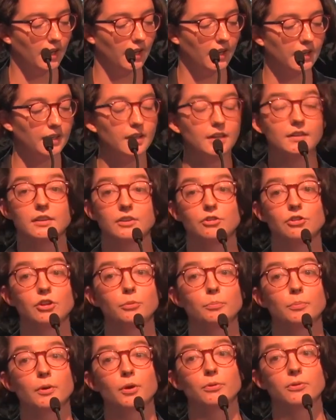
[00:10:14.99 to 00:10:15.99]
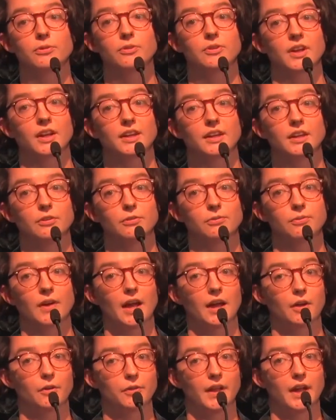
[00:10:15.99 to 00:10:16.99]
In addition, both studies
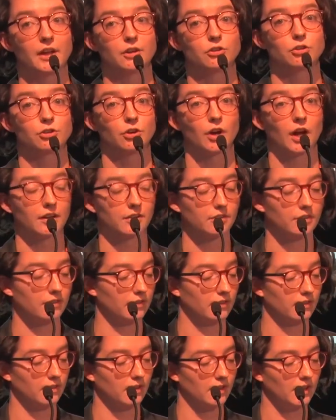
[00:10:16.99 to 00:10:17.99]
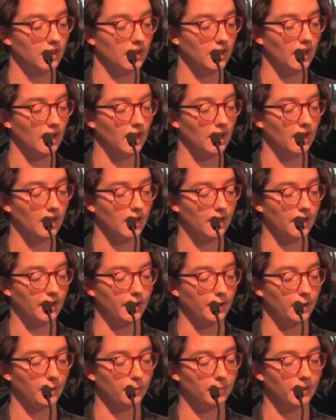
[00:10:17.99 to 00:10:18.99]
found that trust
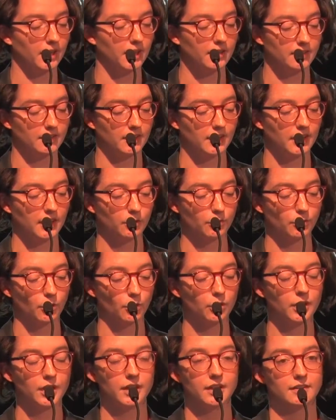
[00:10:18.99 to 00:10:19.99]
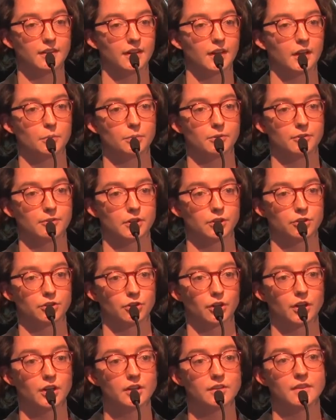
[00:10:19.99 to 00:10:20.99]
plays a key role in take-up of
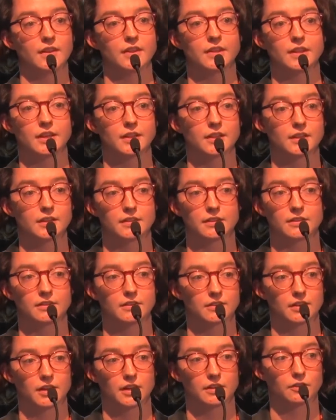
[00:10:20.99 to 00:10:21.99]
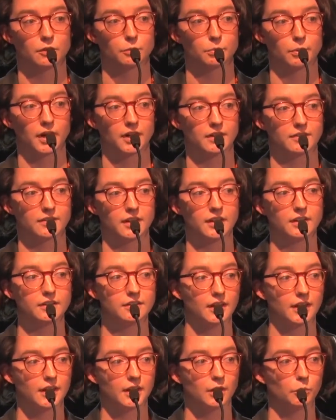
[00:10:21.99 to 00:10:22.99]
insurance. I think that this is not surprising
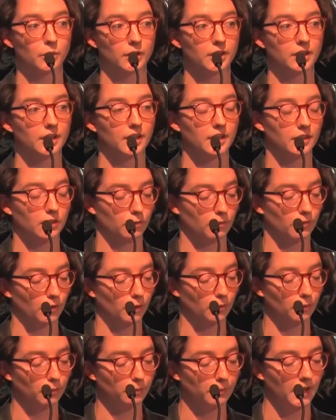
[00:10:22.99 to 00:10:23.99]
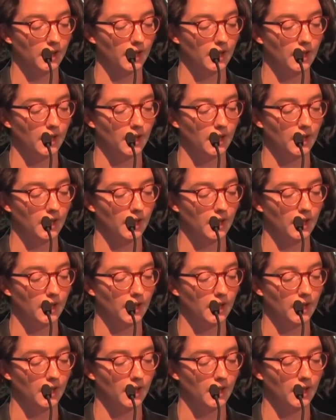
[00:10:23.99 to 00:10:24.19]
to anyone in the room.